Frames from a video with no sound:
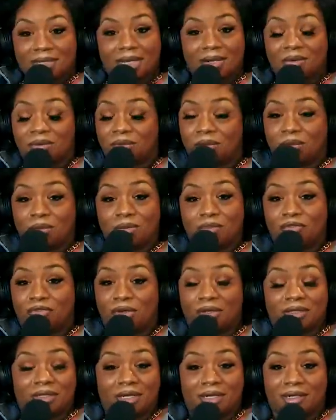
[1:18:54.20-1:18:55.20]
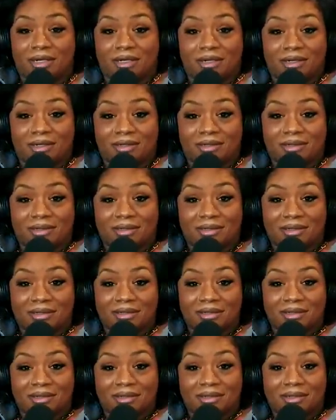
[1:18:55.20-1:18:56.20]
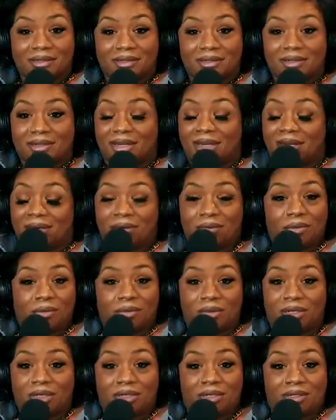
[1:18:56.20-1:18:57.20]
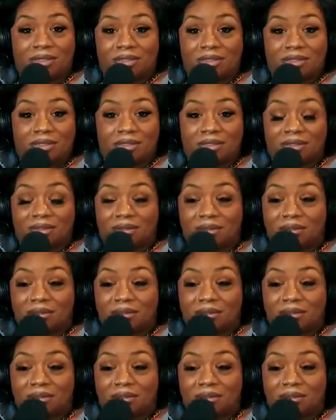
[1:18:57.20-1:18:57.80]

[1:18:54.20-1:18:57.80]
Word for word: I don't know who the Pete fuck Davidson. That is. I don't not, know who that is either.